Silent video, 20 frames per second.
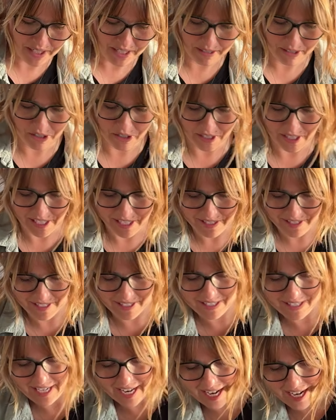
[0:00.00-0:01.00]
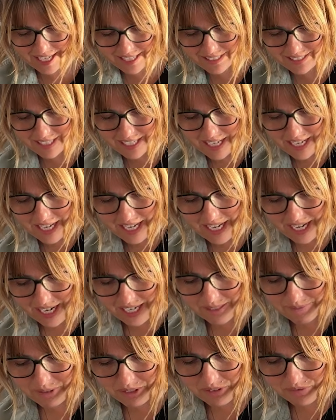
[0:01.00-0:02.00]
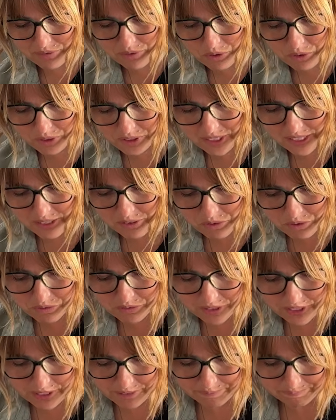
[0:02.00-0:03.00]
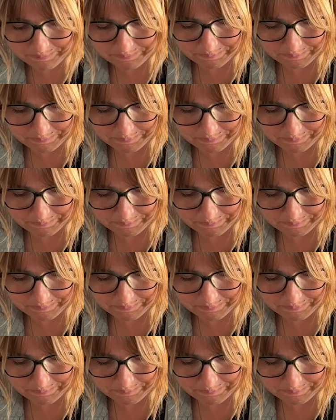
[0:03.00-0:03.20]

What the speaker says: goodness contained, and I'm gonna fold it over.